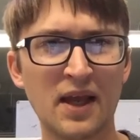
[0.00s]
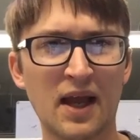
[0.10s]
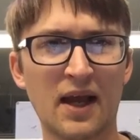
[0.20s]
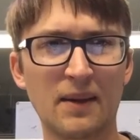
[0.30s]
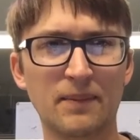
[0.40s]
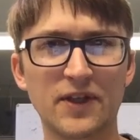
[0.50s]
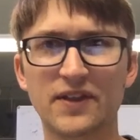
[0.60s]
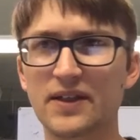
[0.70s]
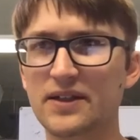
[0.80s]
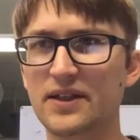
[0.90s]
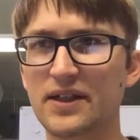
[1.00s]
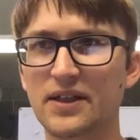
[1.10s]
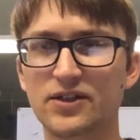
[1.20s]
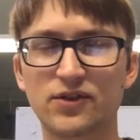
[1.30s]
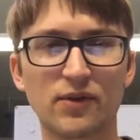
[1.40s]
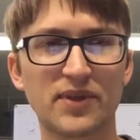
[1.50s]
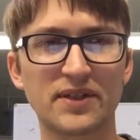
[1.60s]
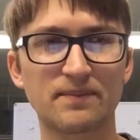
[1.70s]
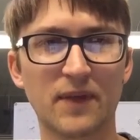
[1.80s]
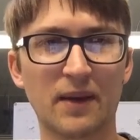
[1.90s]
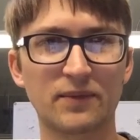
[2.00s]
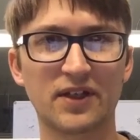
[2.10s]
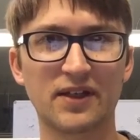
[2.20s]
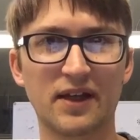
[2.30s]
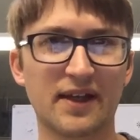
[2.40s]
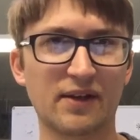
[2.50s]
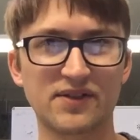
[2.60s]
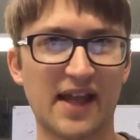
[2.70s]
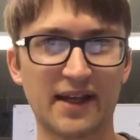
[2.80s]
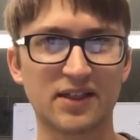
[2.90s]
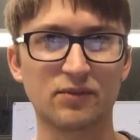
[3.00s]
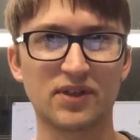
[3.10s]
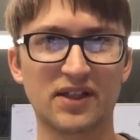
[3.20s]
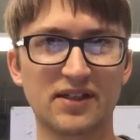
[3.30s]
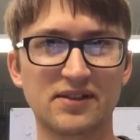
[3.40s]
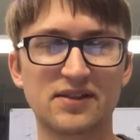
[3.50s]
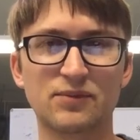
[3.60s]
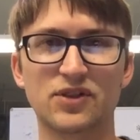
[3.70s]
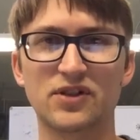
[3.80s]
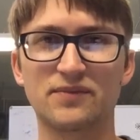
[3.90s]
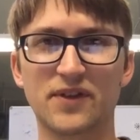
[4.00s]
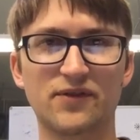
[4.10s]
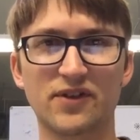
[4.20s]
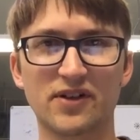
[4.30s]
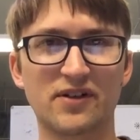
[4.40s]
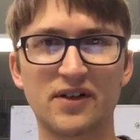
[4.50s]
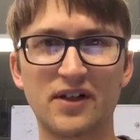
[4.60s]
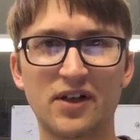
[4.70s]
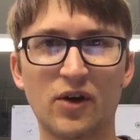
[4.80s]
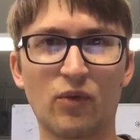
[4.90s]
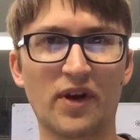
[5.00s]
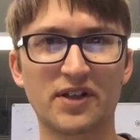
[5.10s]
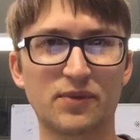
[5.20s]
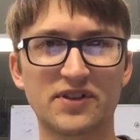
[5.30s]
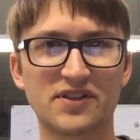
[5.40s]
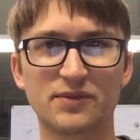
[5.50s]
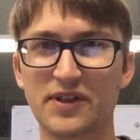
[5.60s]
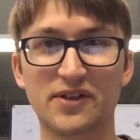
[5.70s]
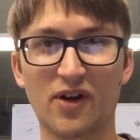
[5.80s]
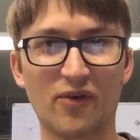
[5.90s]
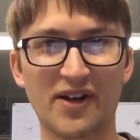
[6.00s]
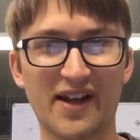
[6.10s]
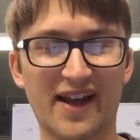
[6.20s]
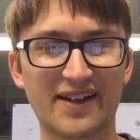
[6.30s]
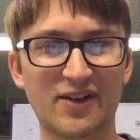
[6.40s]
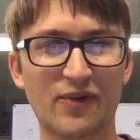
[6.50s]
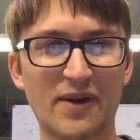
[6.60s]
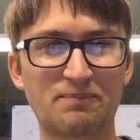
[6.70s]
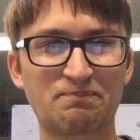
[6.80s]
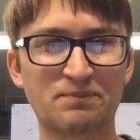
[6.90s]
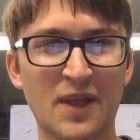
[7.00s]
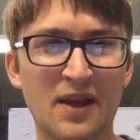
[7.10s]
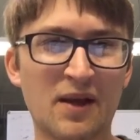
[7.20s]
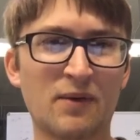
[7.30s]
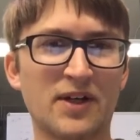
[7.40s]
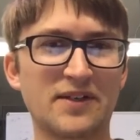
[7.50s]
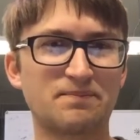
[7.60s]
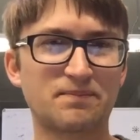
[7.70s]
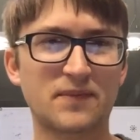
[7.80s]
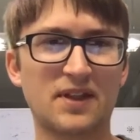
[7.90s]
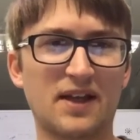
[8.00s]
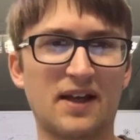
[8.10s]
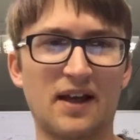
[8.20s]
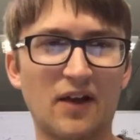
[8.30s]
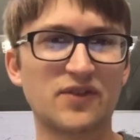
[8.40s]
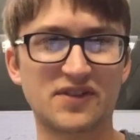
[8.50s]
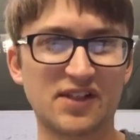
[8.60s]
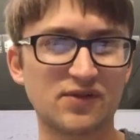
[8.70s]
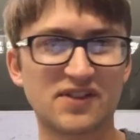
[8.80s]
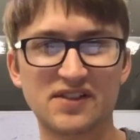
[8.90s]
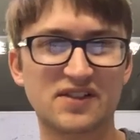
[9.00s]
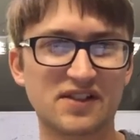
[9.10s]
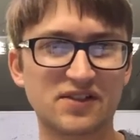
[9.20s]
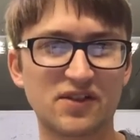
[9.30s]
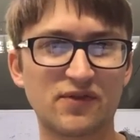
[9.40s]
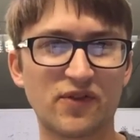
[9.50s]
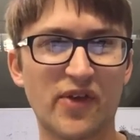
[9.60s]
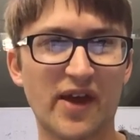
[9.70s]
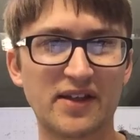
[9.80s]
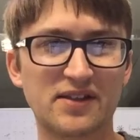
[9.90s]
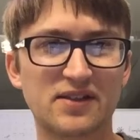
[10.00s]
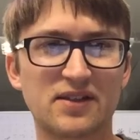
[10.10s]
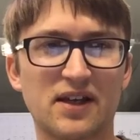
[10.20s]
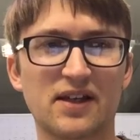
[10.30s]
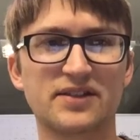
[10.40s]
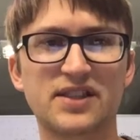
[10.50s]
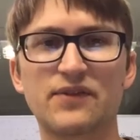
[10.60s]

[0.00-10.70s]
But then in a short bit, I'm going to announce hacking begins. I'm sure if you're wanting to participate, you're already hacking away. But on the schedule, it says 6:30 for that.